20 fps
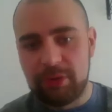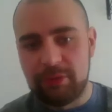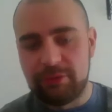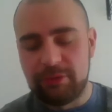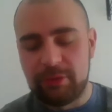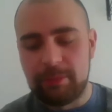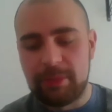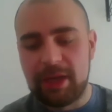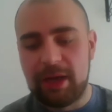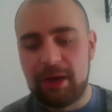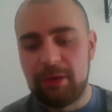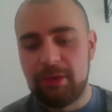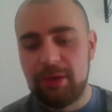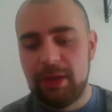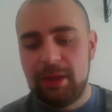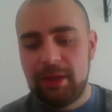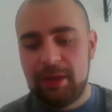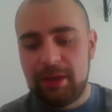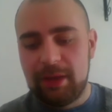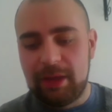of them. Now,
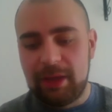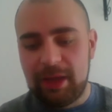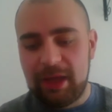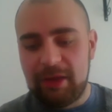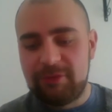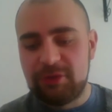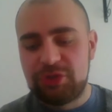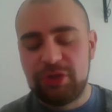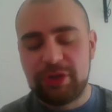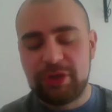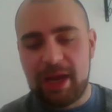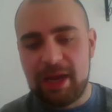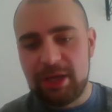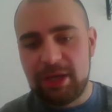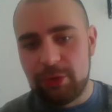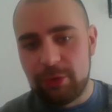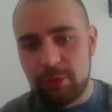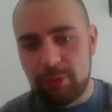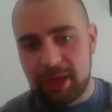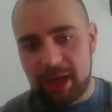if you took Eddie
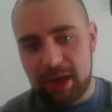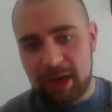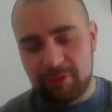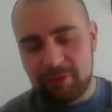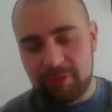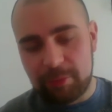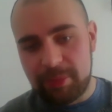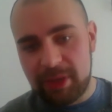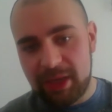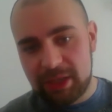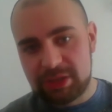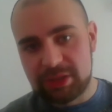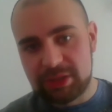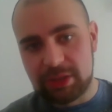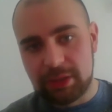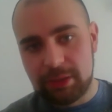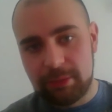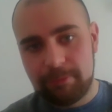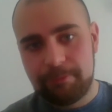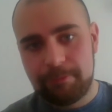Hall out of the
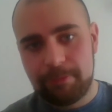picture,